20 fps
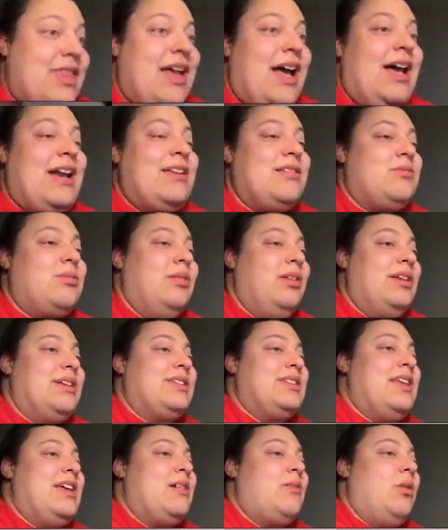that is really
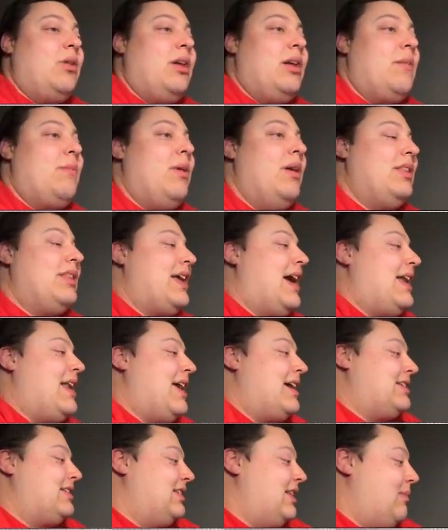sick. We're going to put that
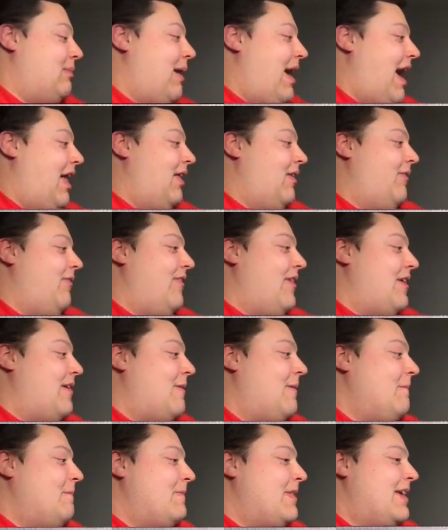next to the
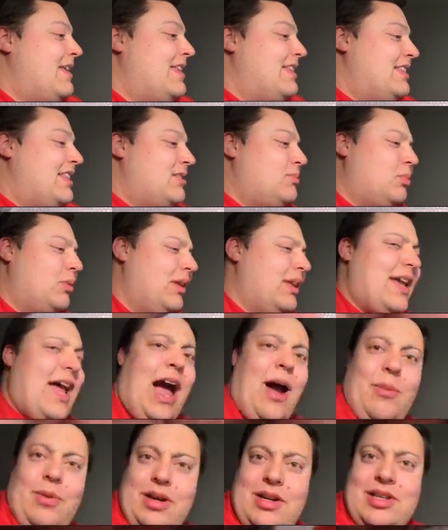Palafin. Is this really
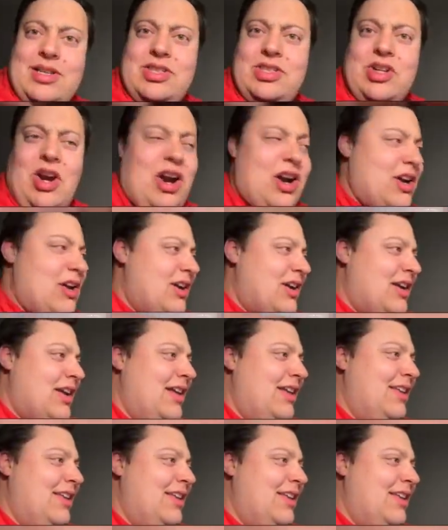how we're going to start?